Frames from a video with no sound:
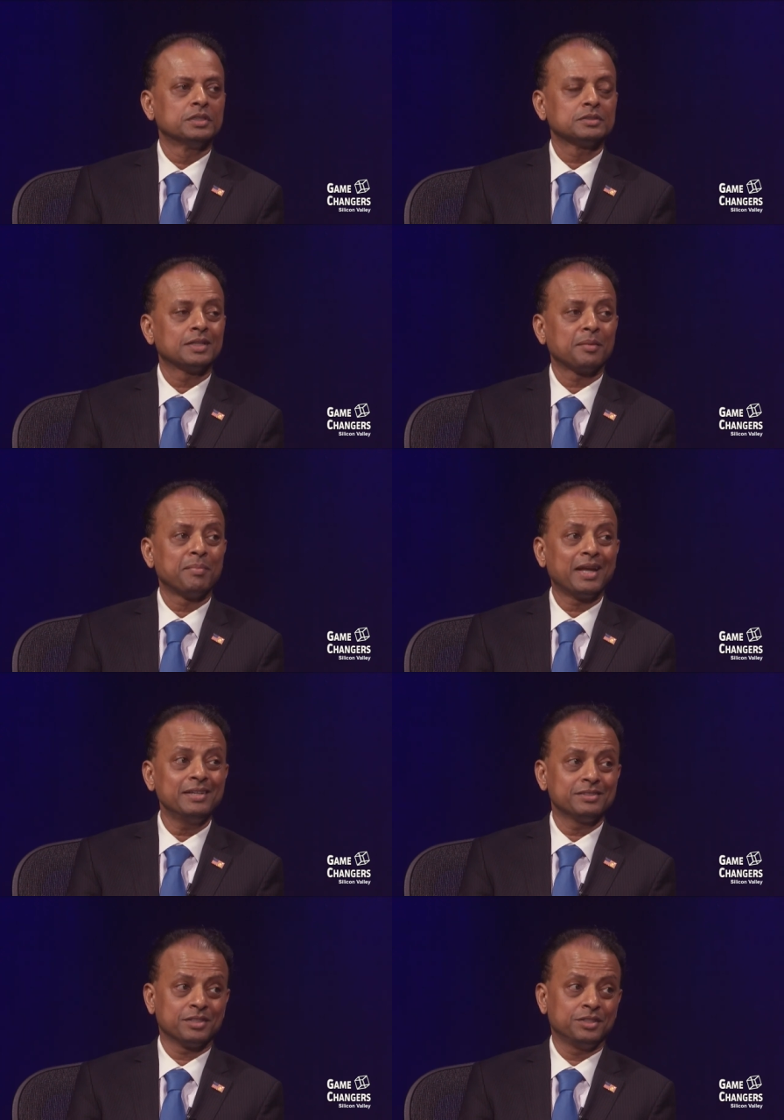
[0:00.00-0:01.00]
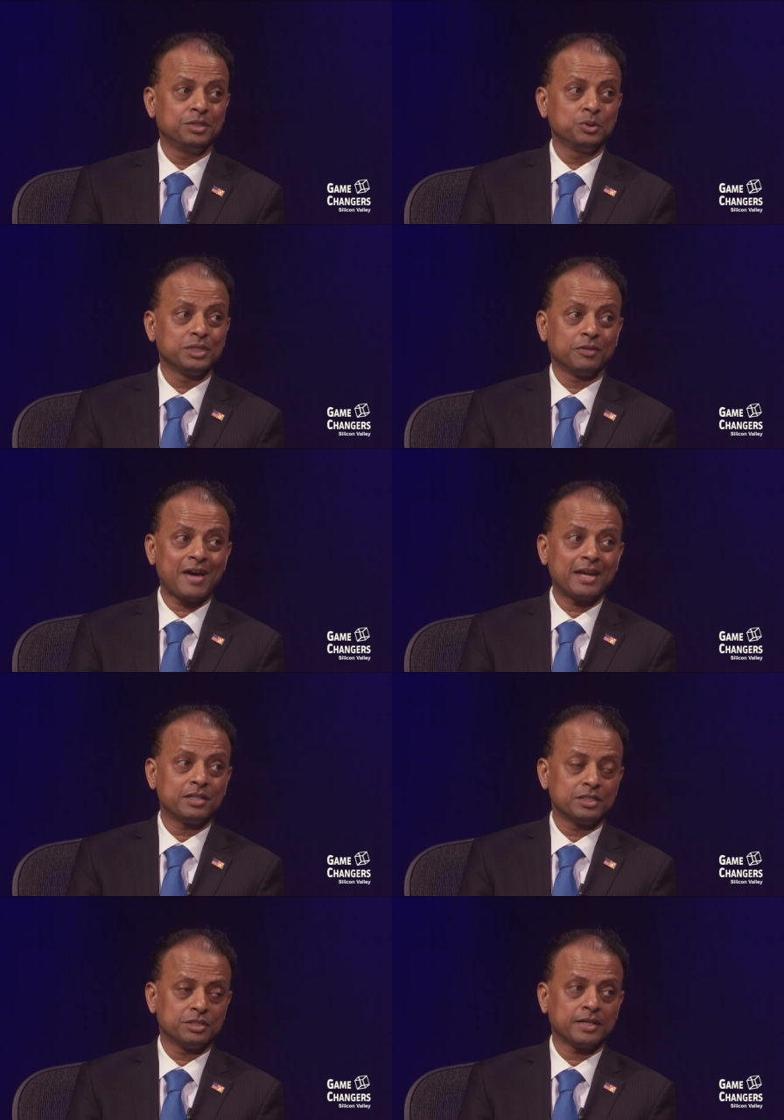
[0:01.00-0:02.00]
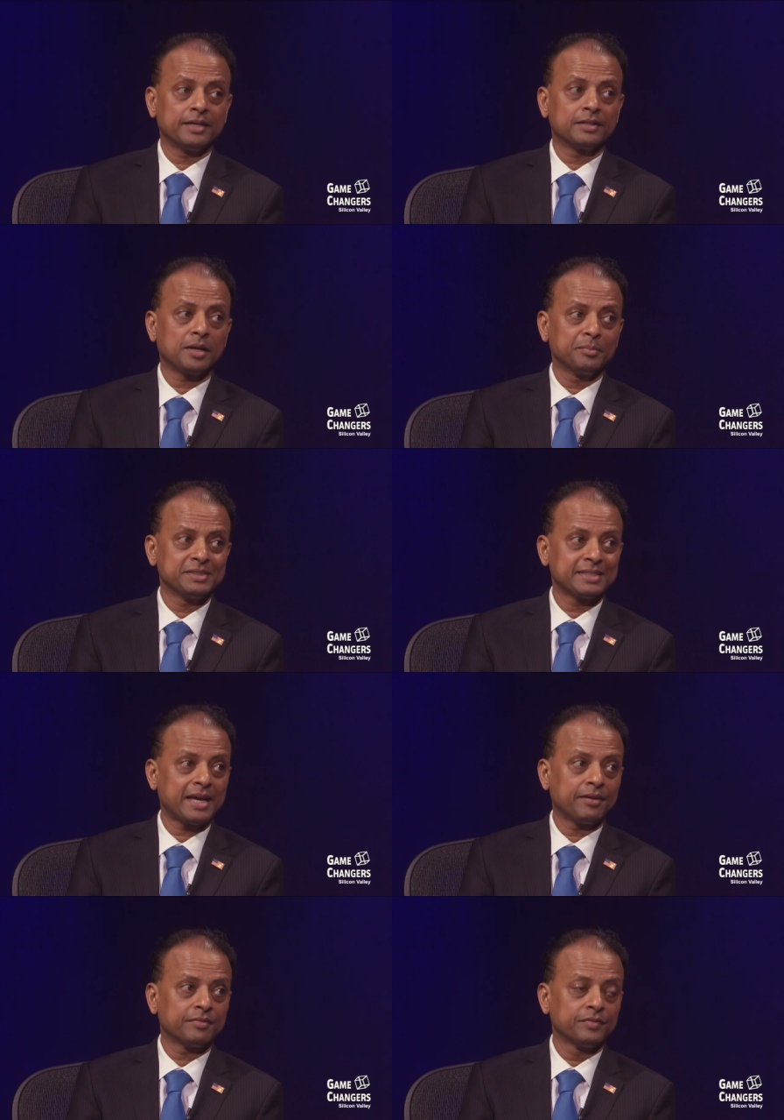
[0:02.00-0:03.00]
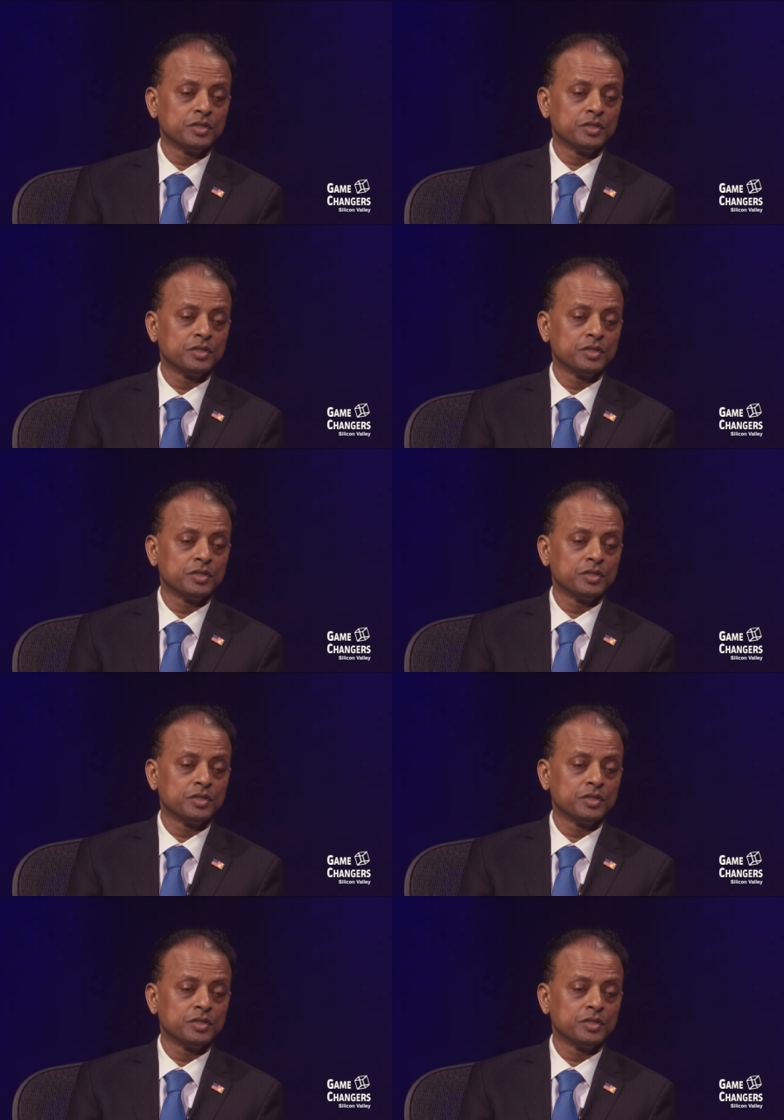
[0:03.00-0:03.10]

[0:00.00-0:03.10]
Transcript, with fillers: So that money is a huge advantage that incumbents have.